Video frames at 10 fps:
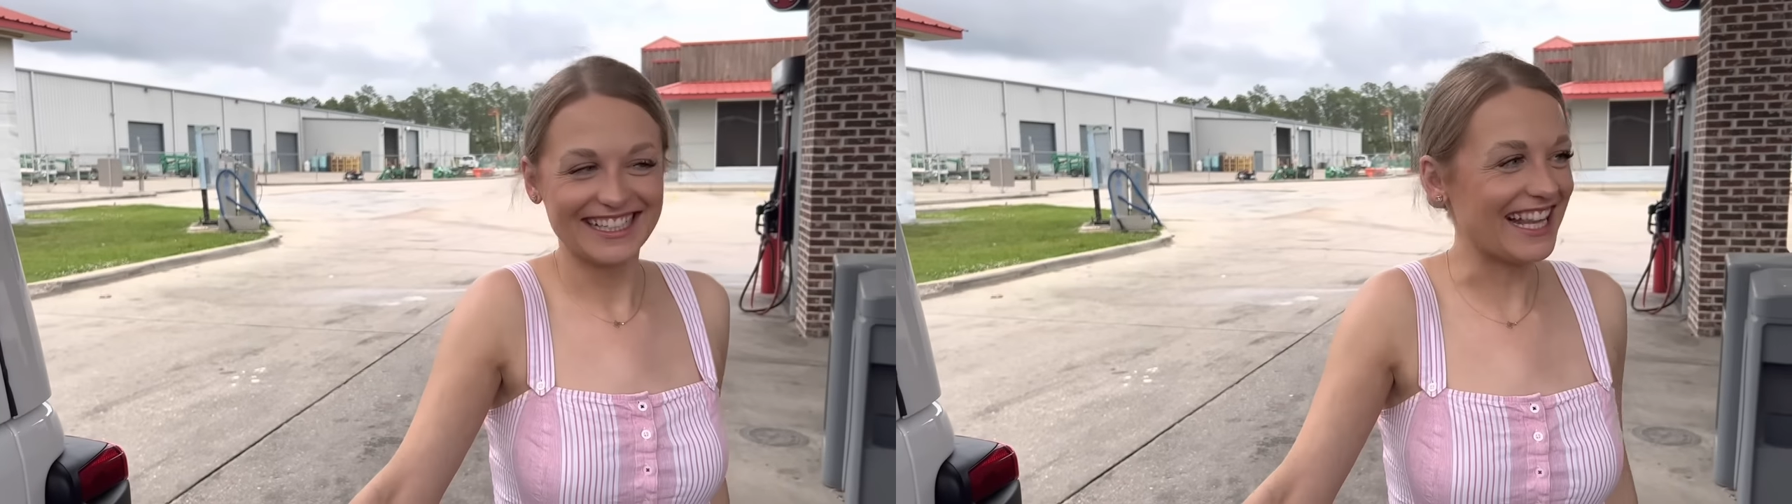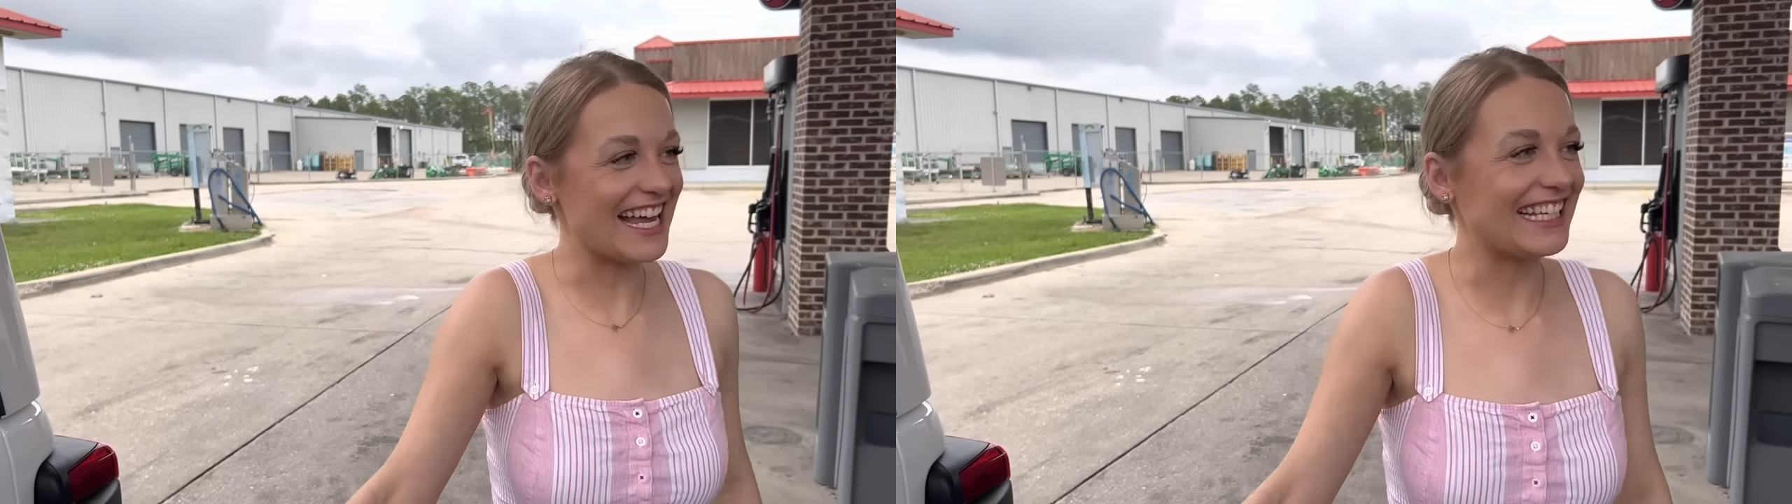
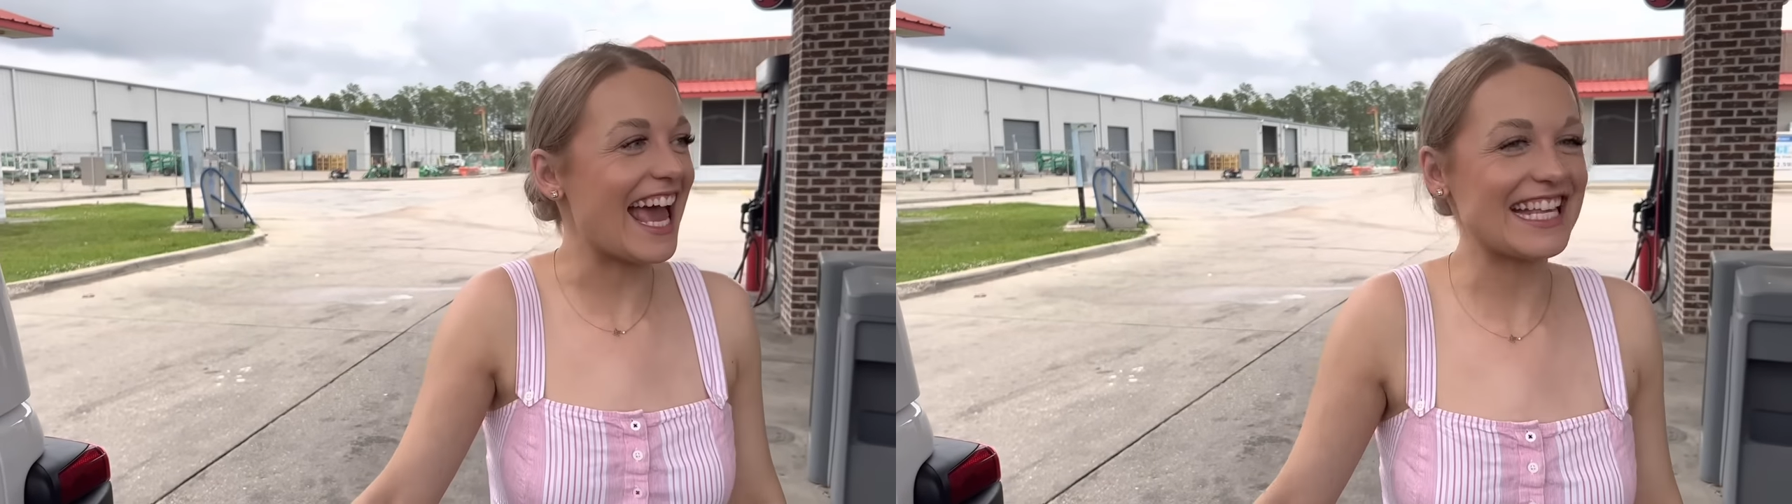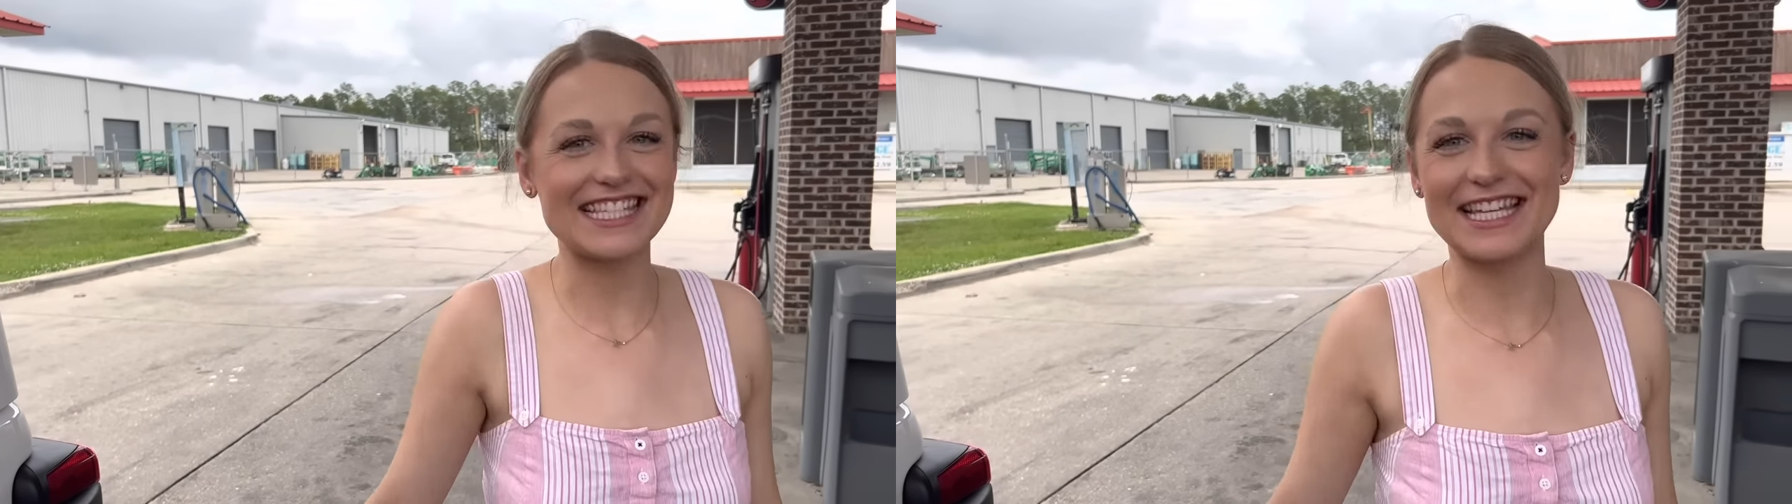Like
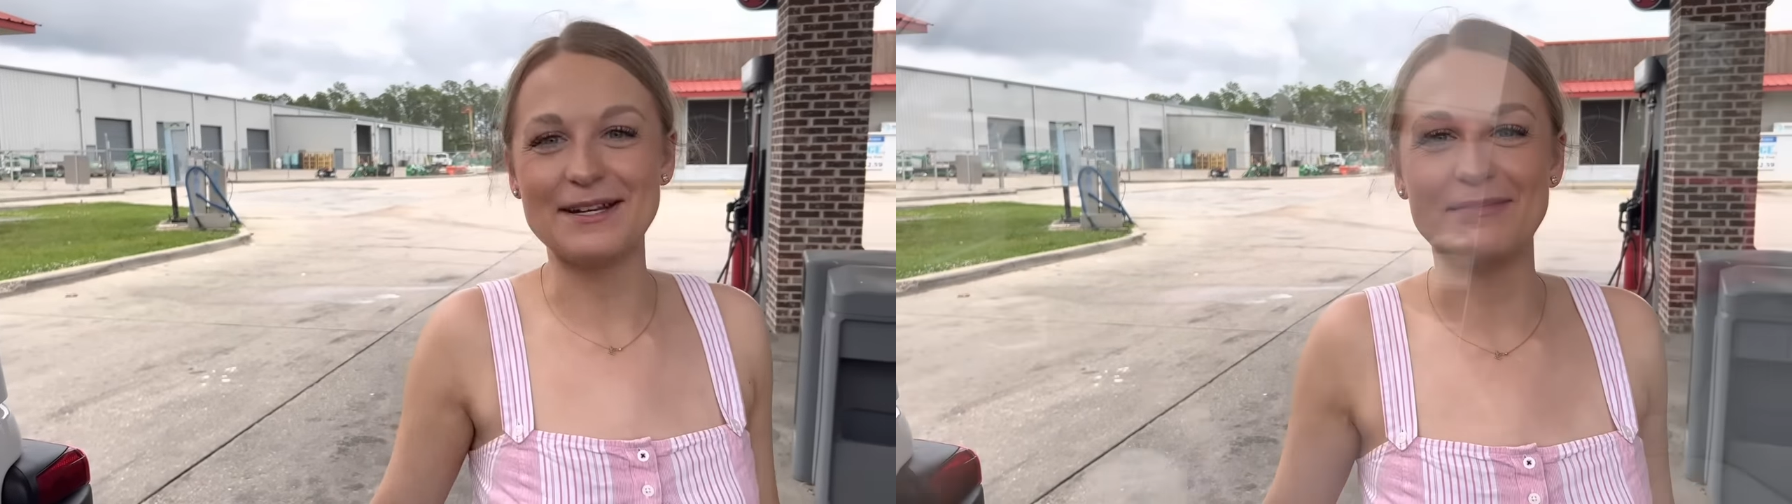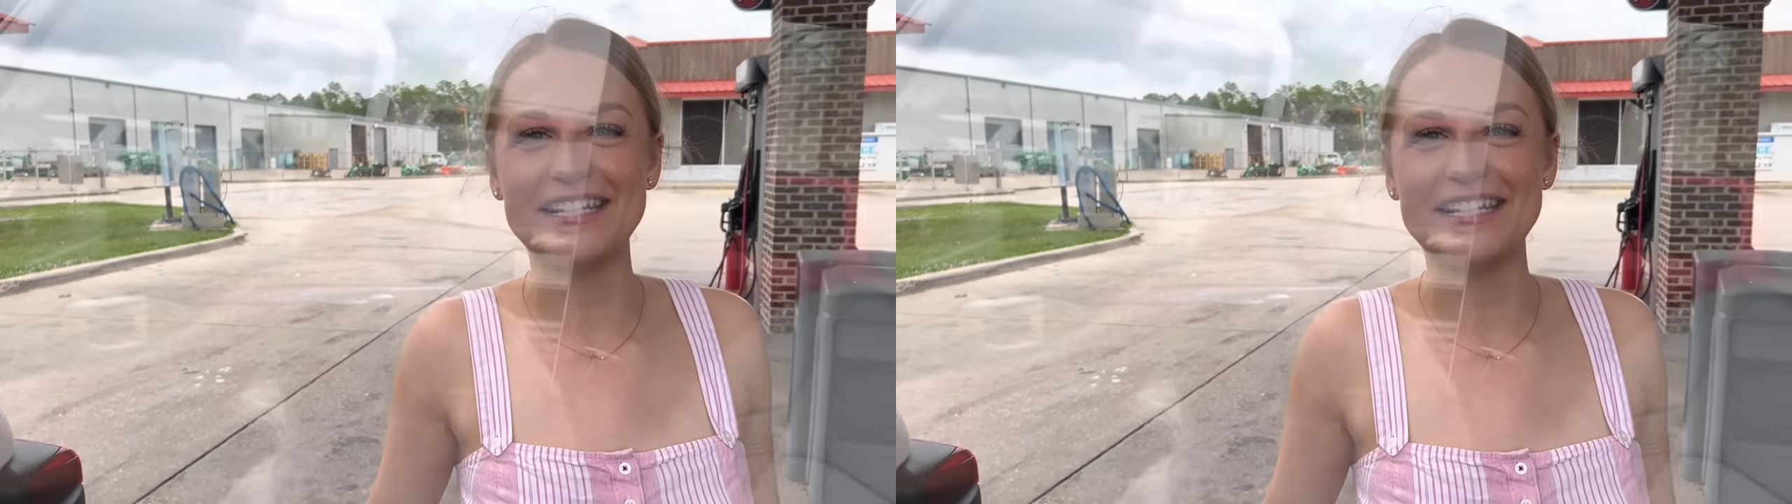gasoline, but